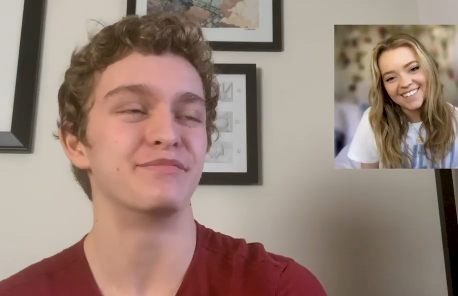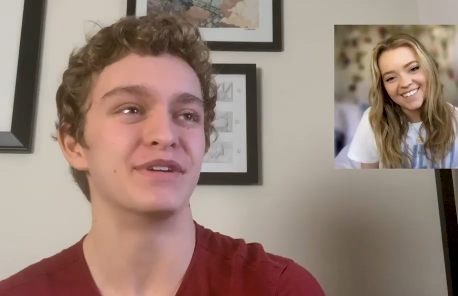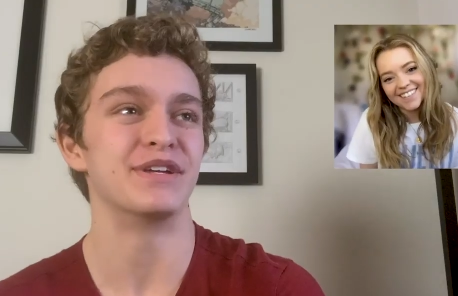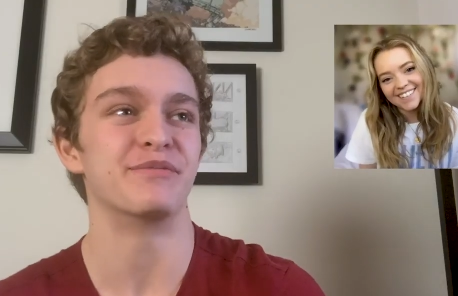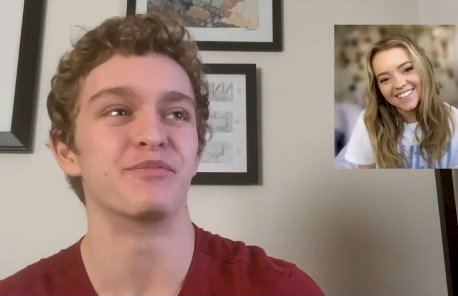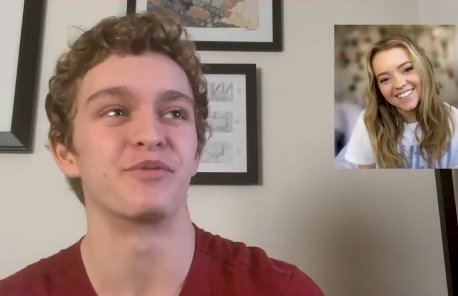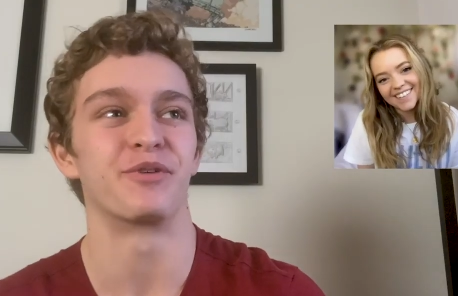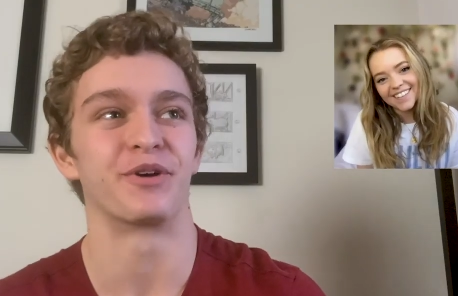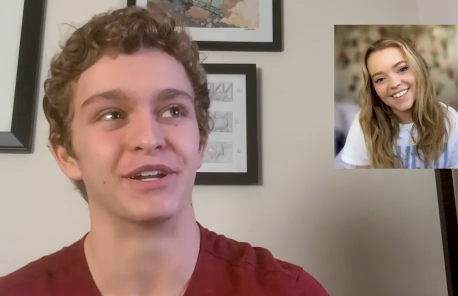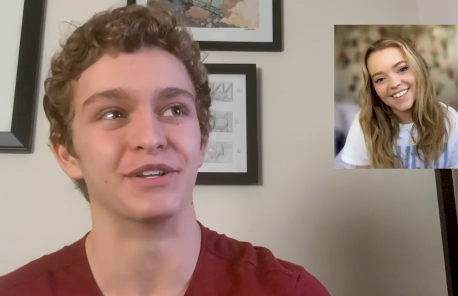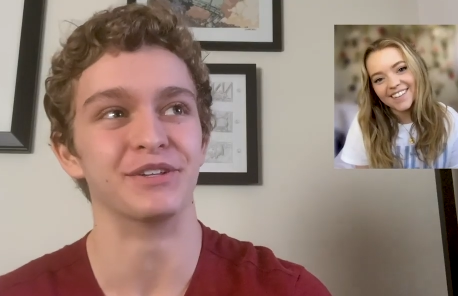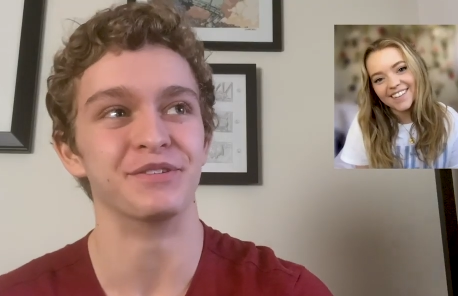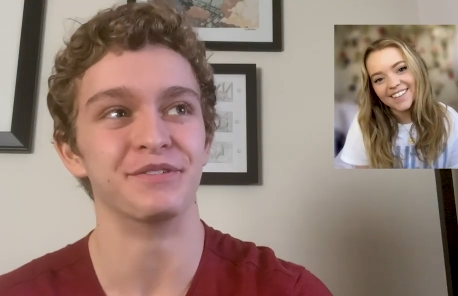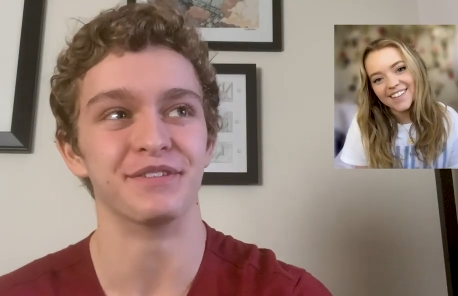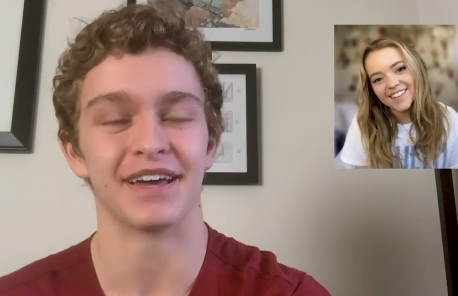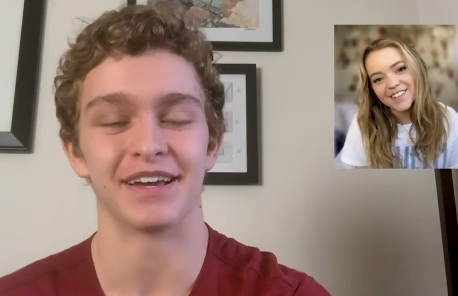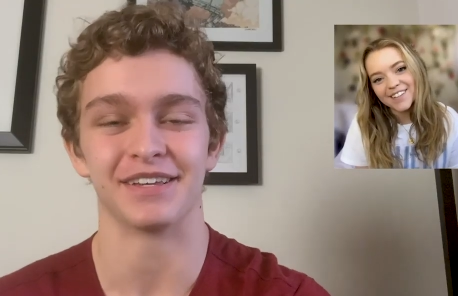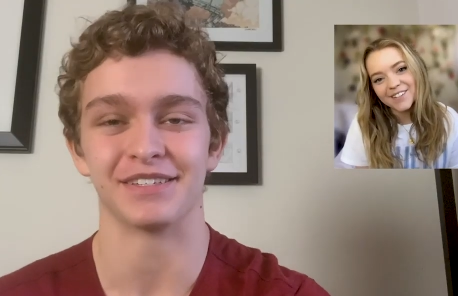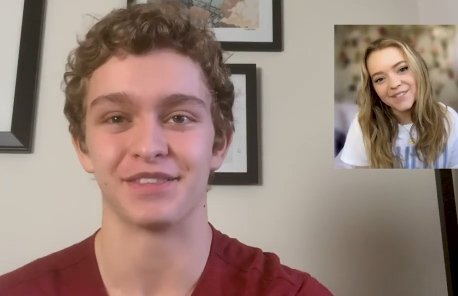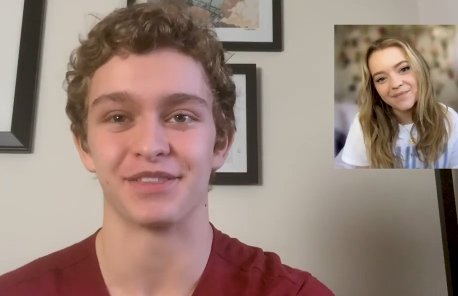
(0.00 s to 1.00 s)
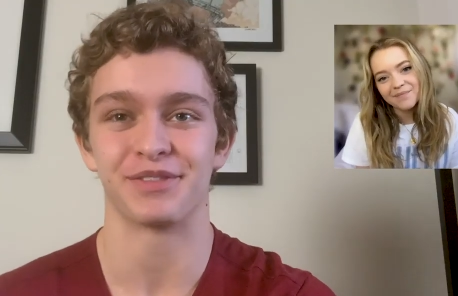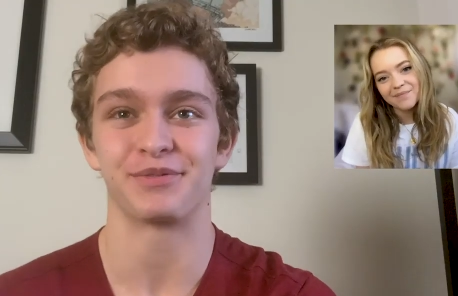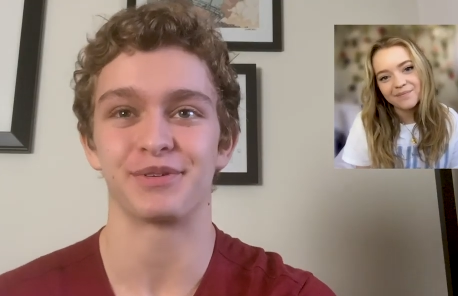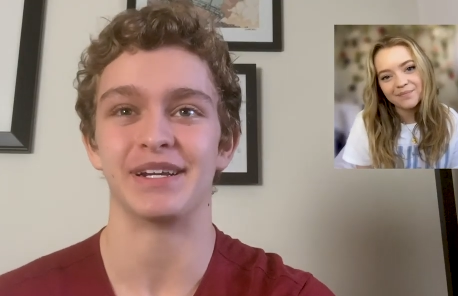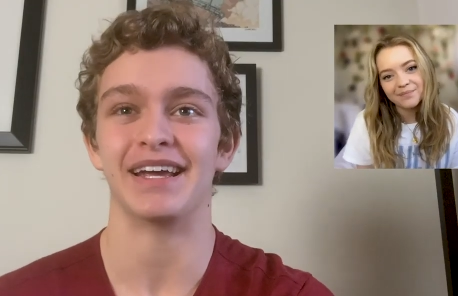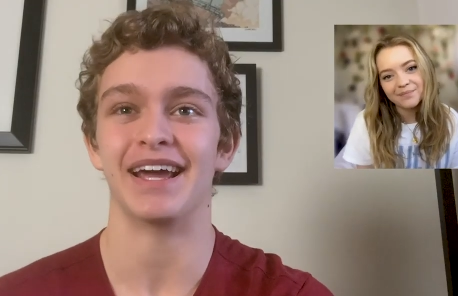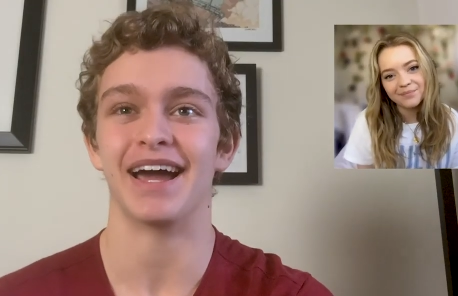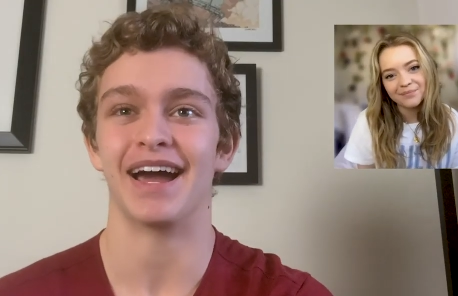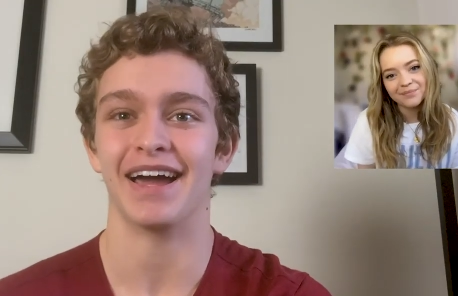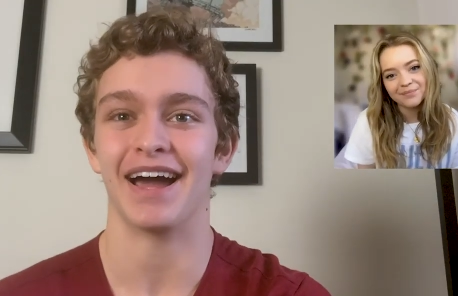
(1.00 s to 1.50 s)
Speaker 1: Being born in
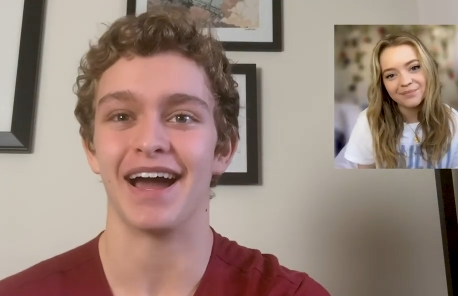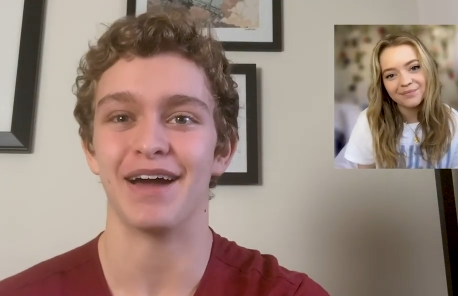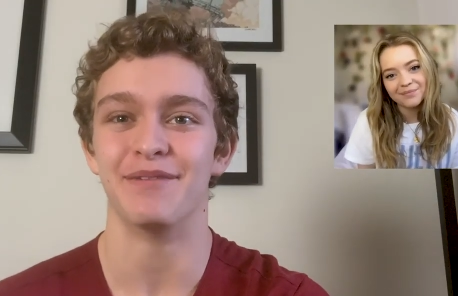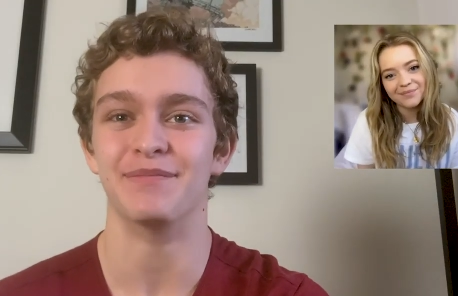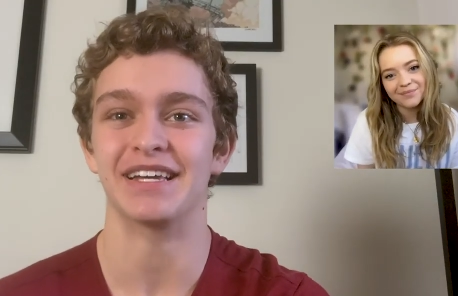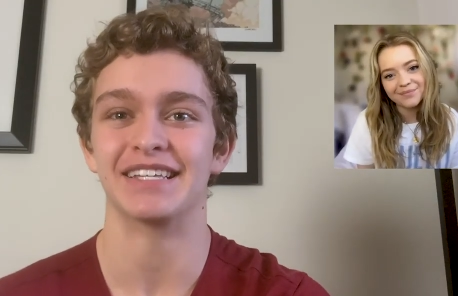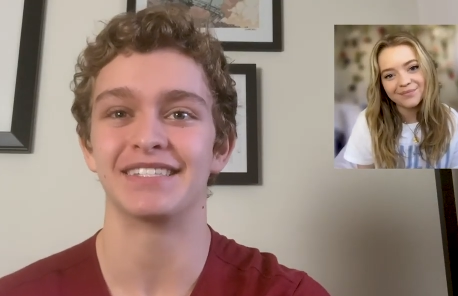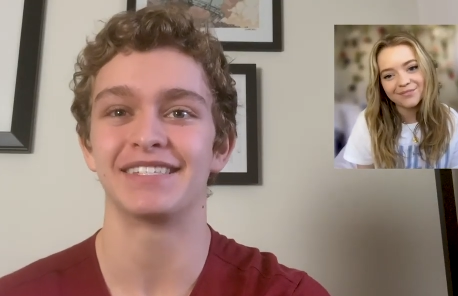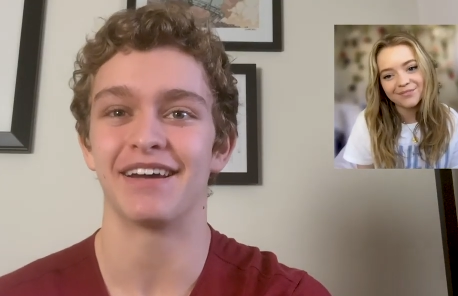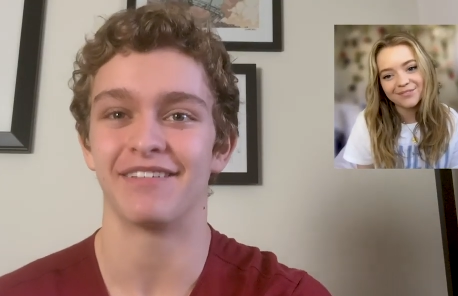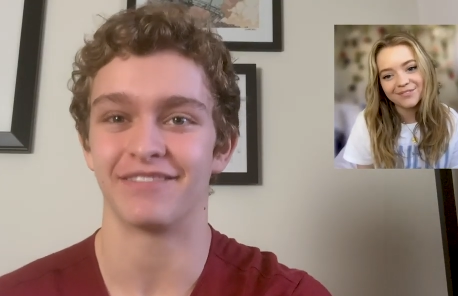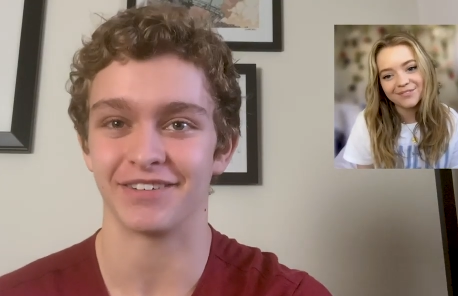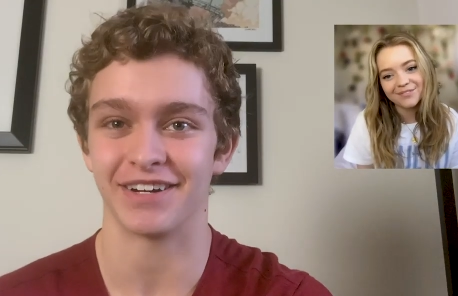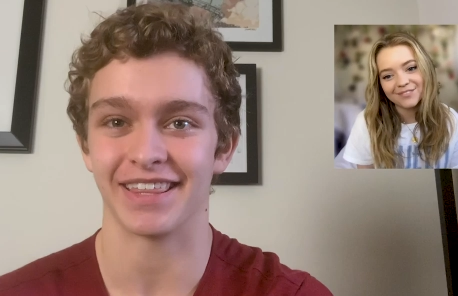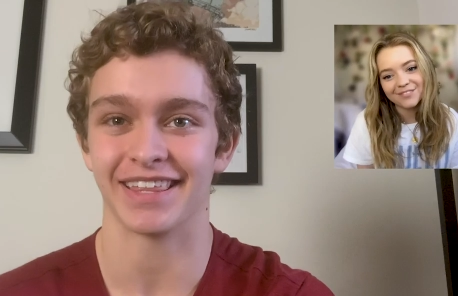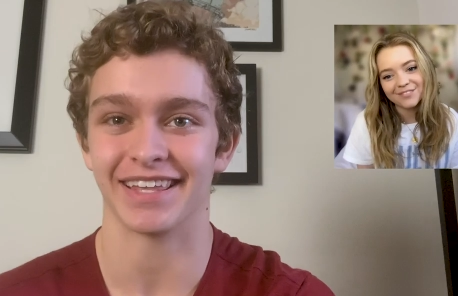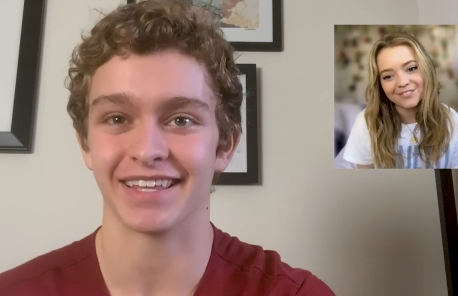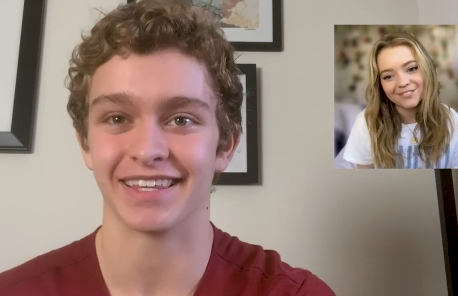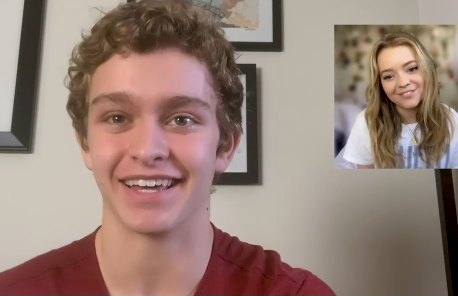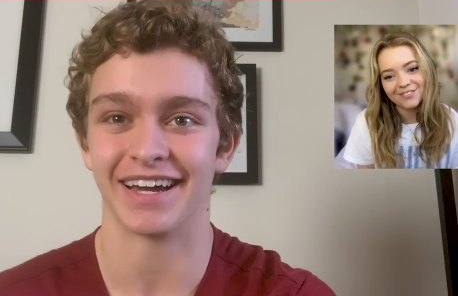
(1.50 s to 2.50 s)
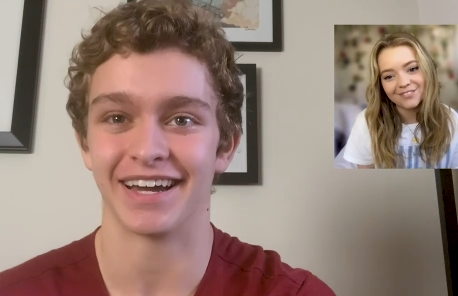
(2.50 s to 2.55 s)
2003, I, I missed everything